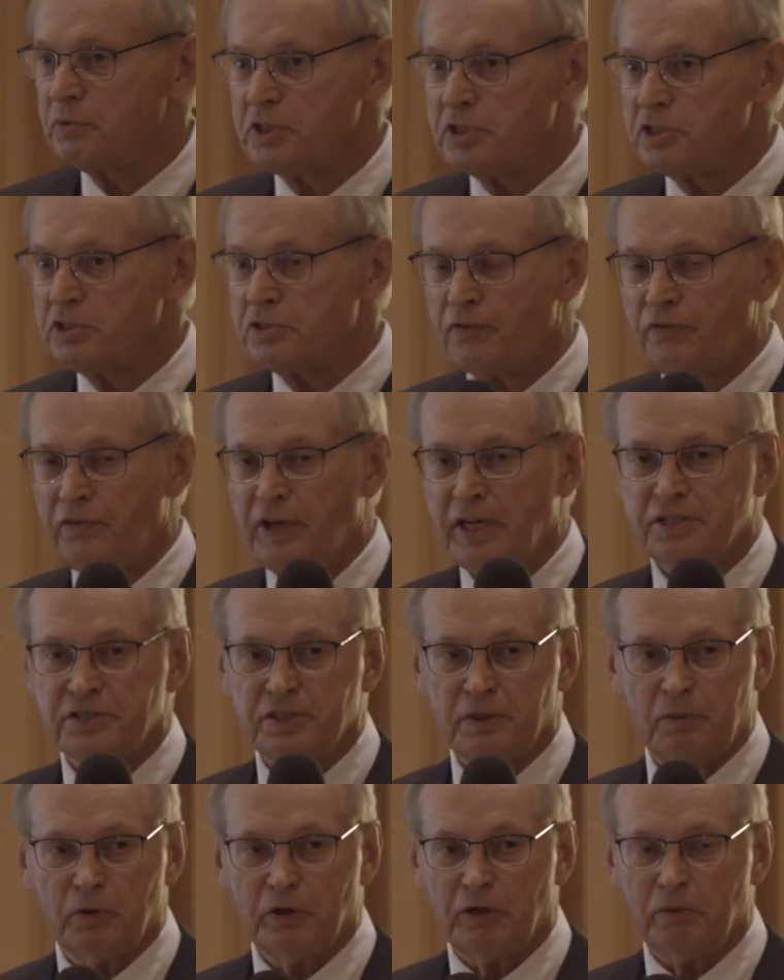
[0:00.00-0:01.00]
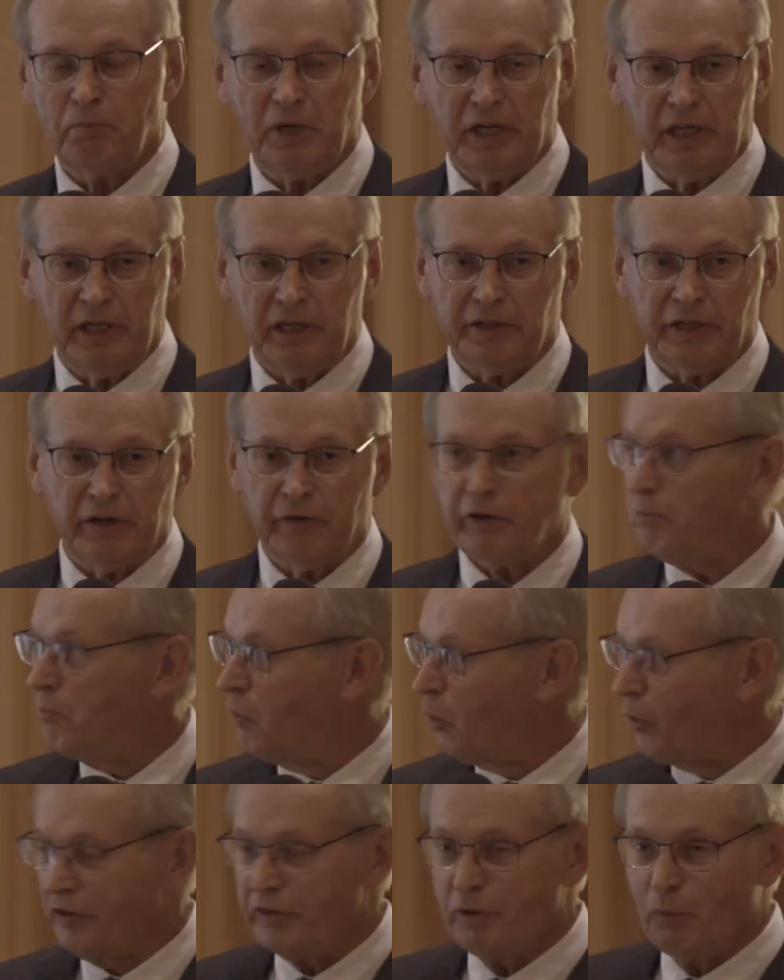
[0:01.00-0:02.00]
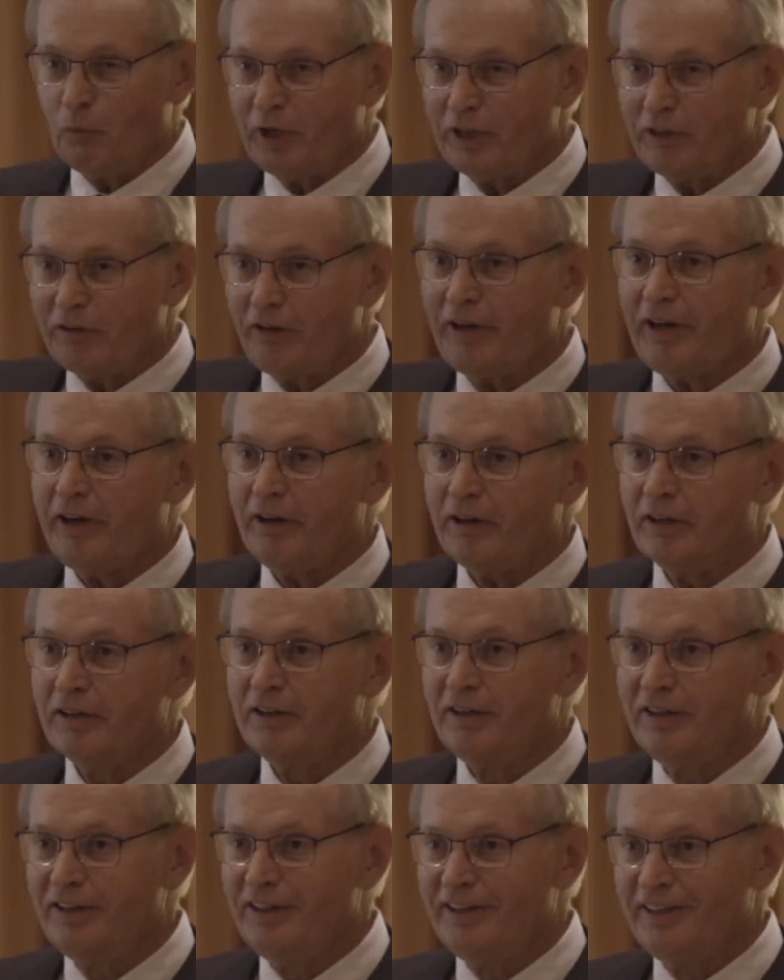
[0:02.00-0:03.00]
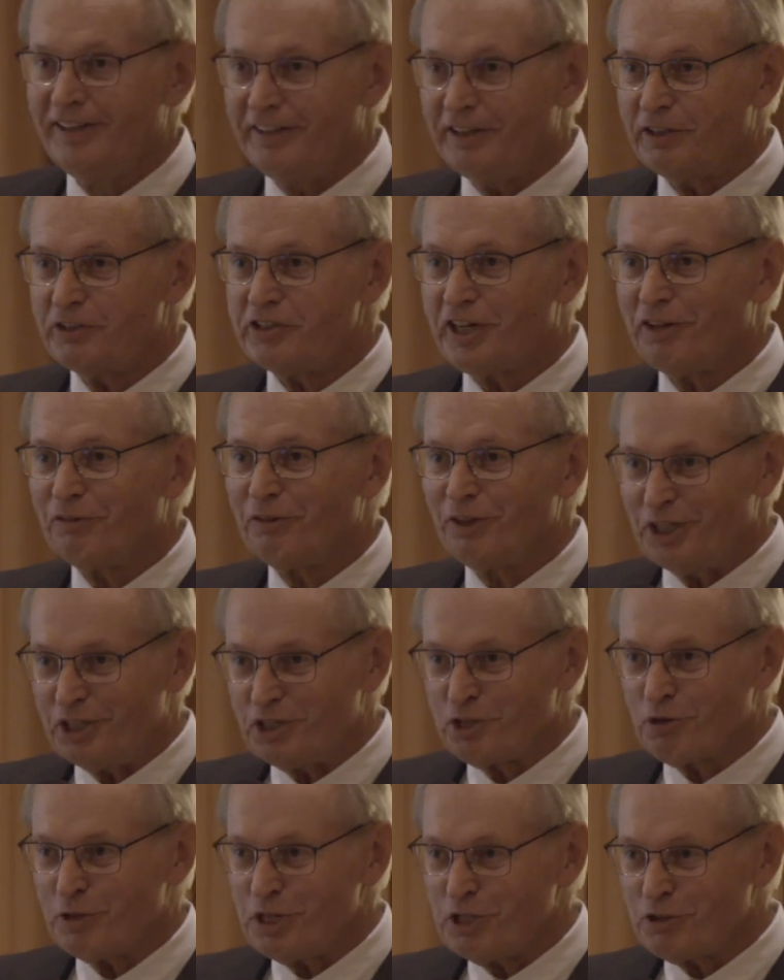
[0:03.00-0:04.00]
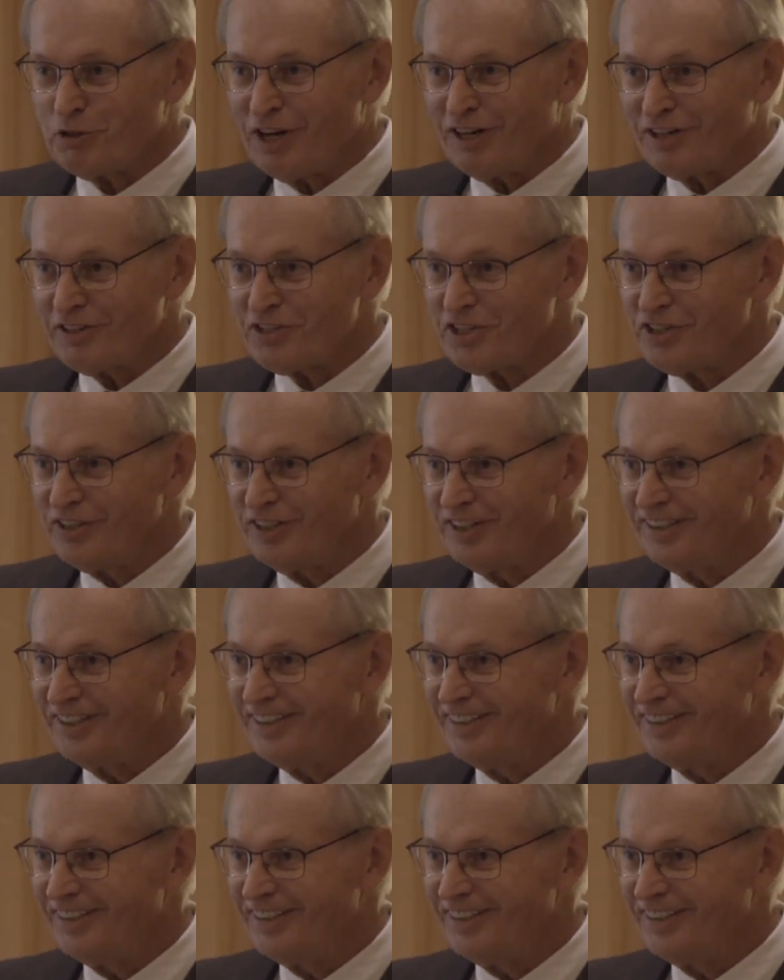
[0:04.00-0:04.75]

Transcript: which is a fancy word meaning they're in more than one layer. They're generally tree trunks.